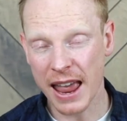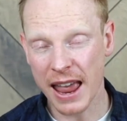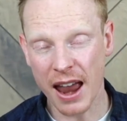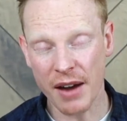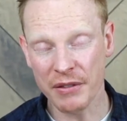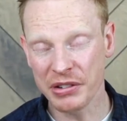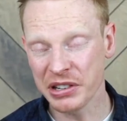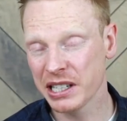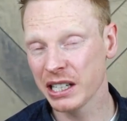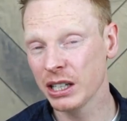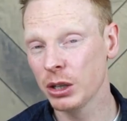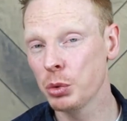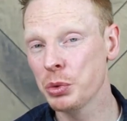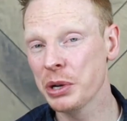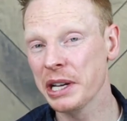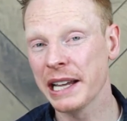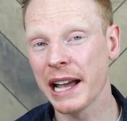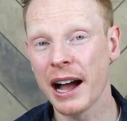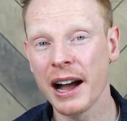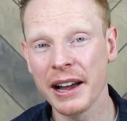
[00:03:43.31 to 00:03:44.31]
Every single
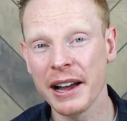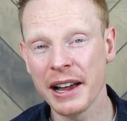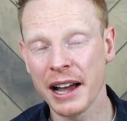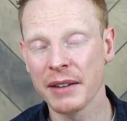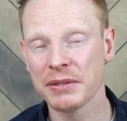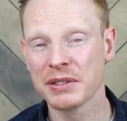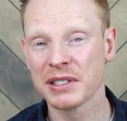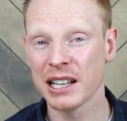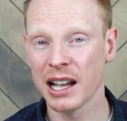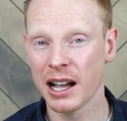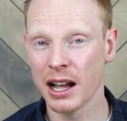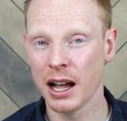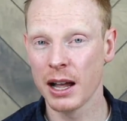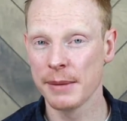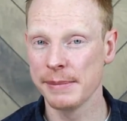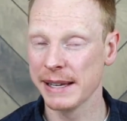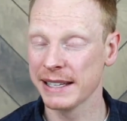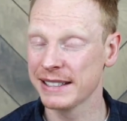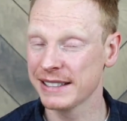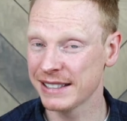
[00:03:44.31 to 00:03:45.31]
week I have
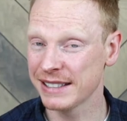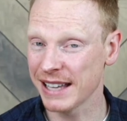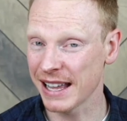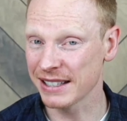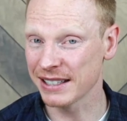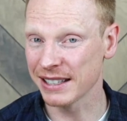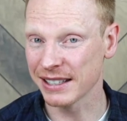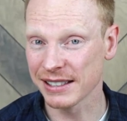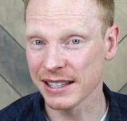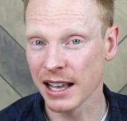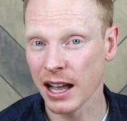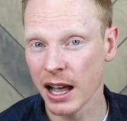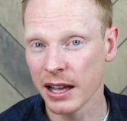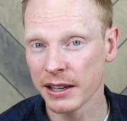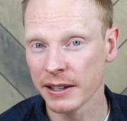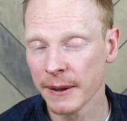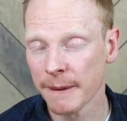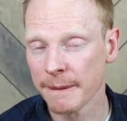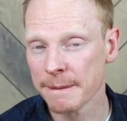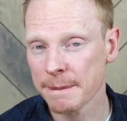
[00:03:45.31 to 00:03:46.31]
time set
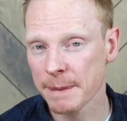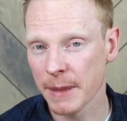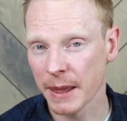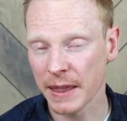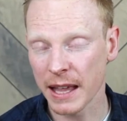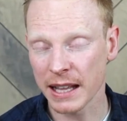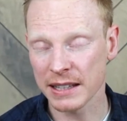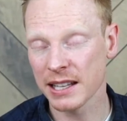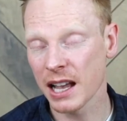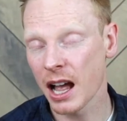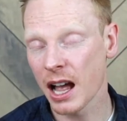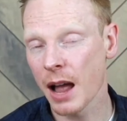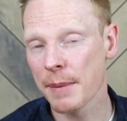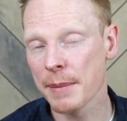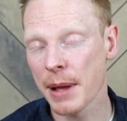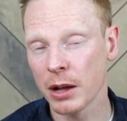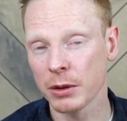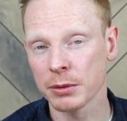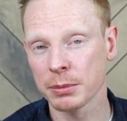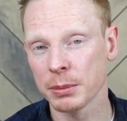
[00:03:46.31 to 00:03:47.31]
aside, and that time
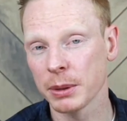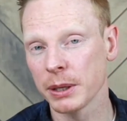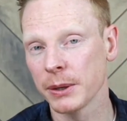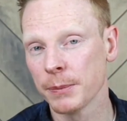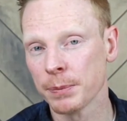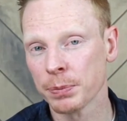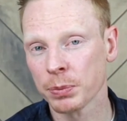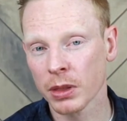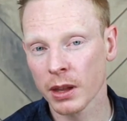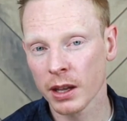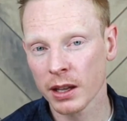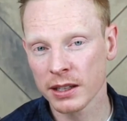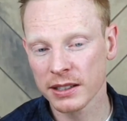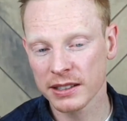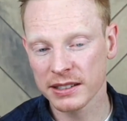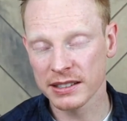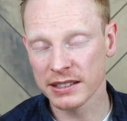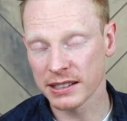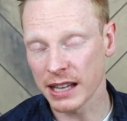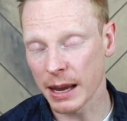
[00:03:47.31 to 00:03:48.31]
helps me
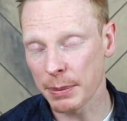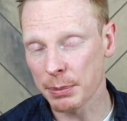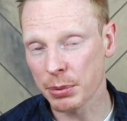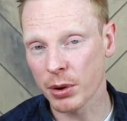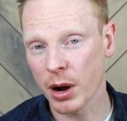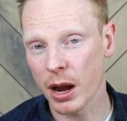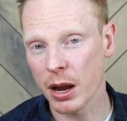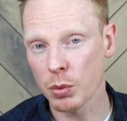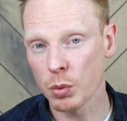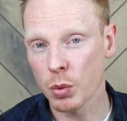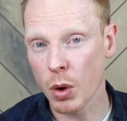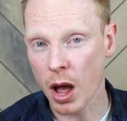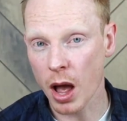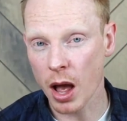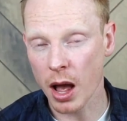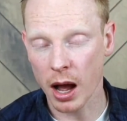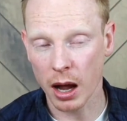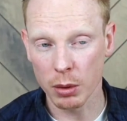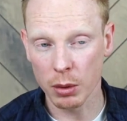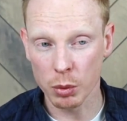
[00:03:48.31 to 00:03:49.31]
separate
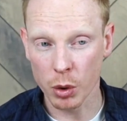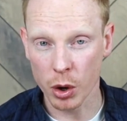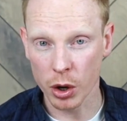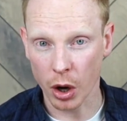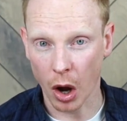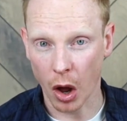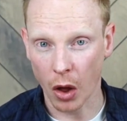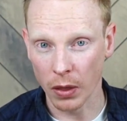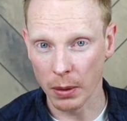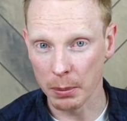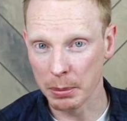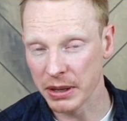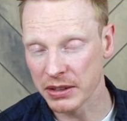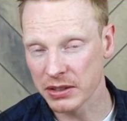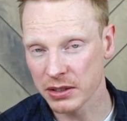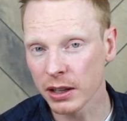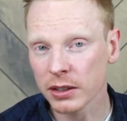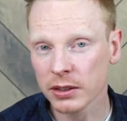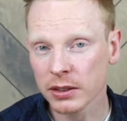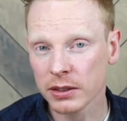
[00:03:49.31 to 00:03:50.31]
where I work on the
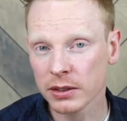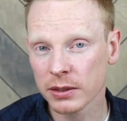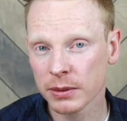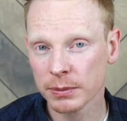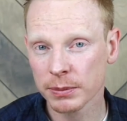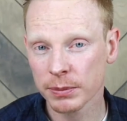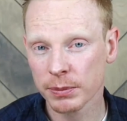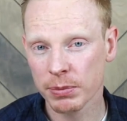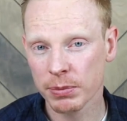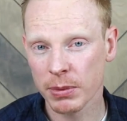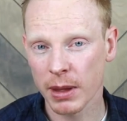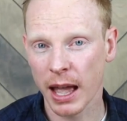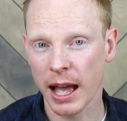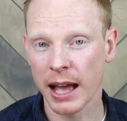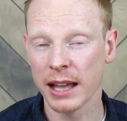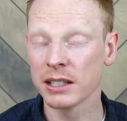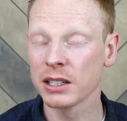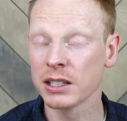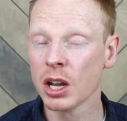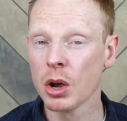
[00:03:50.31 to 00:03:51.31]
business
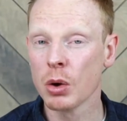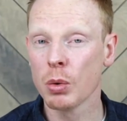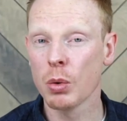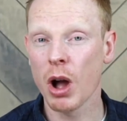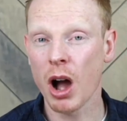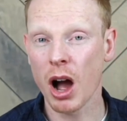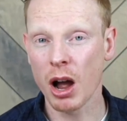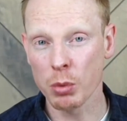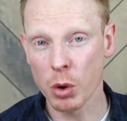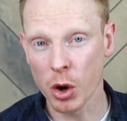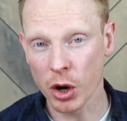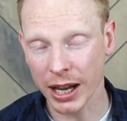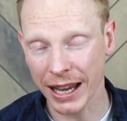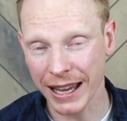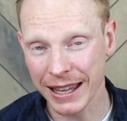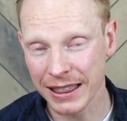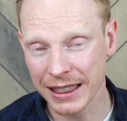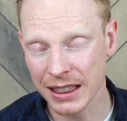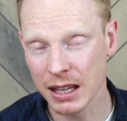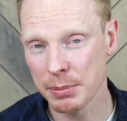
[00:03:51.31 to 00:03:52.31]
and where I work
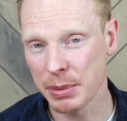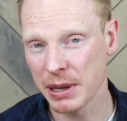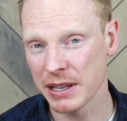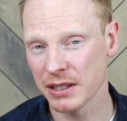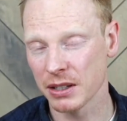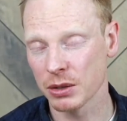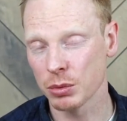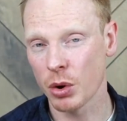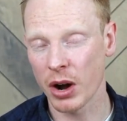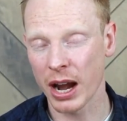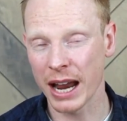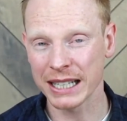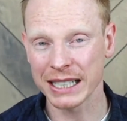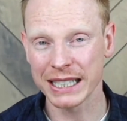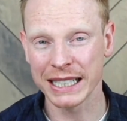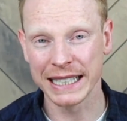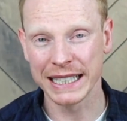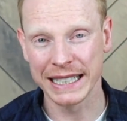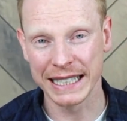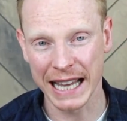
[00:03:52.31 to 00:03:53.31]
in the business, where I
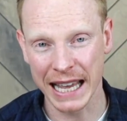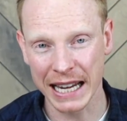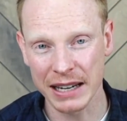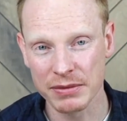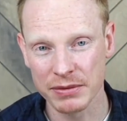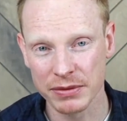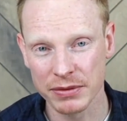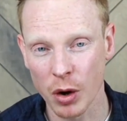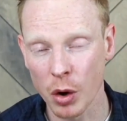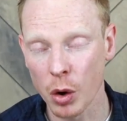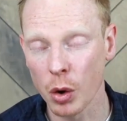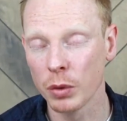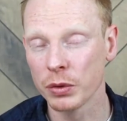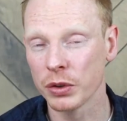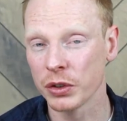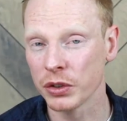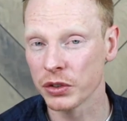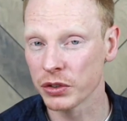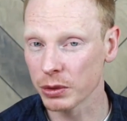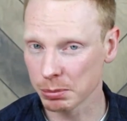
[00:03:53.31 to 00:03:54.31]
actually get involved
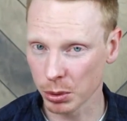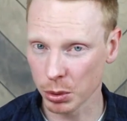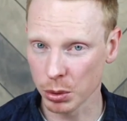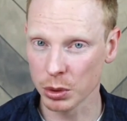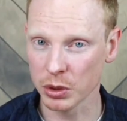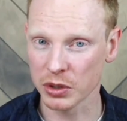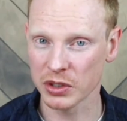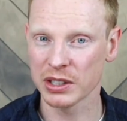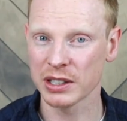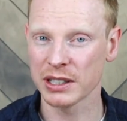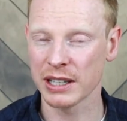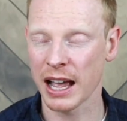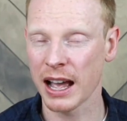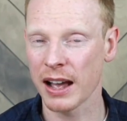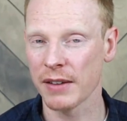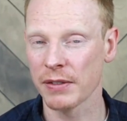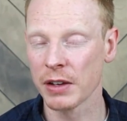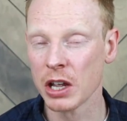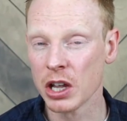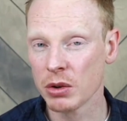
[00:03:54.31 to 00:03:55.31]
and support
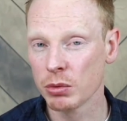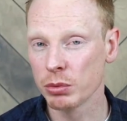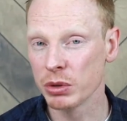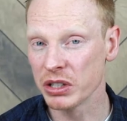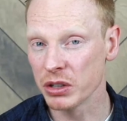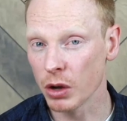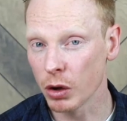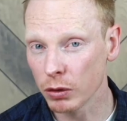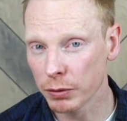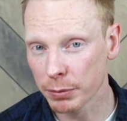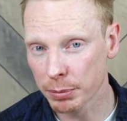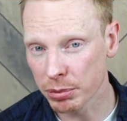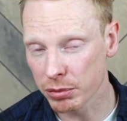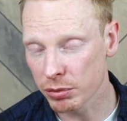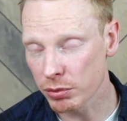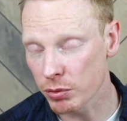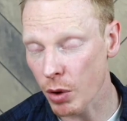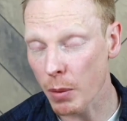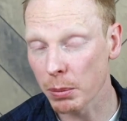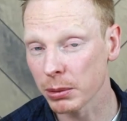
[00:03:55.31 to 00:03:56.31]
staff, resolve
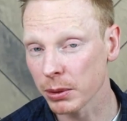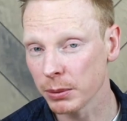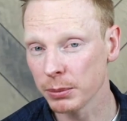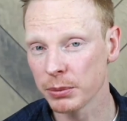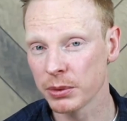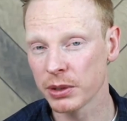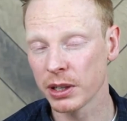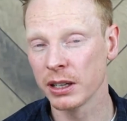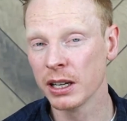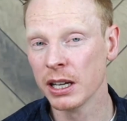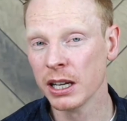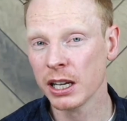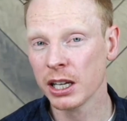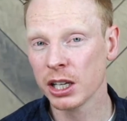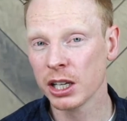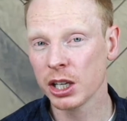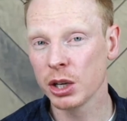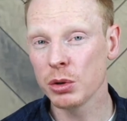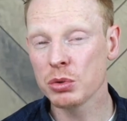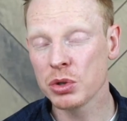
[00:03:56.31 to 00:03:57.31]
problems. And
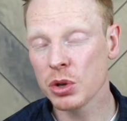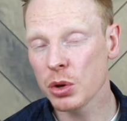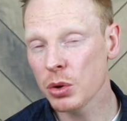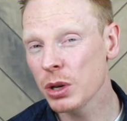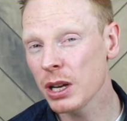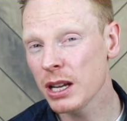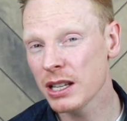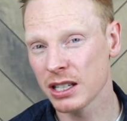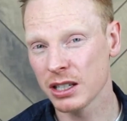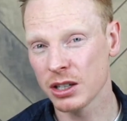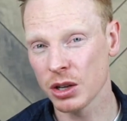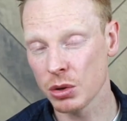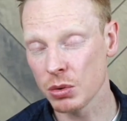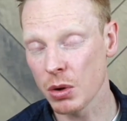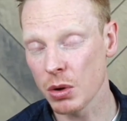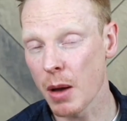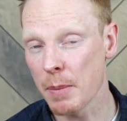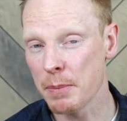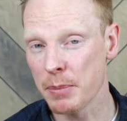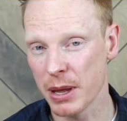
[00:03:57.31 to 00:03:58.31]
you do need to do
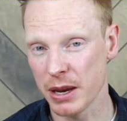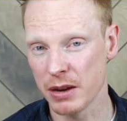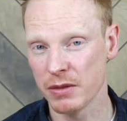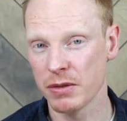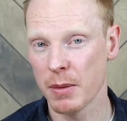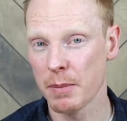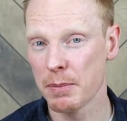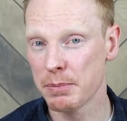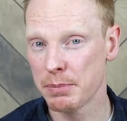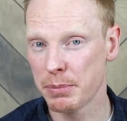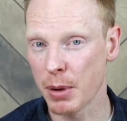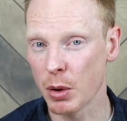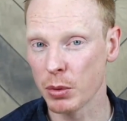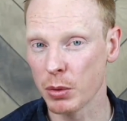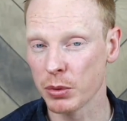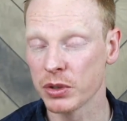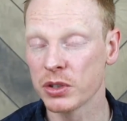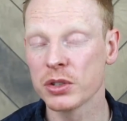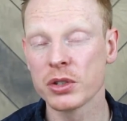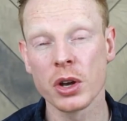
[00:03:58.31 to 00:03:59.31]
a bit of
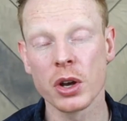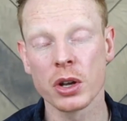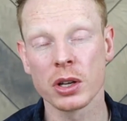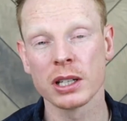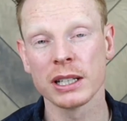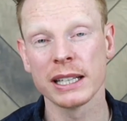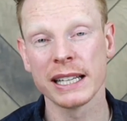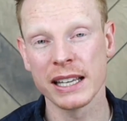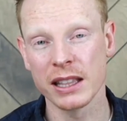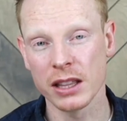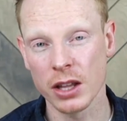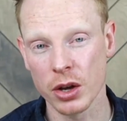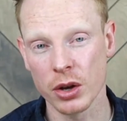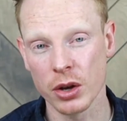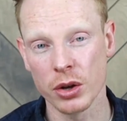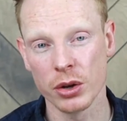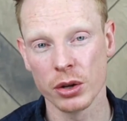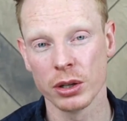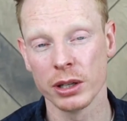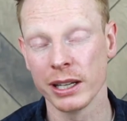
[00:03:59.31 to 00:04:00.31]
both, certainly in the
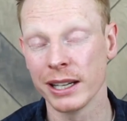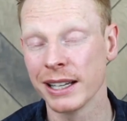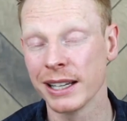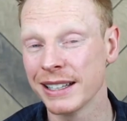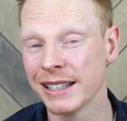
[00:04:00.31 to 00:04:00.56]
earlier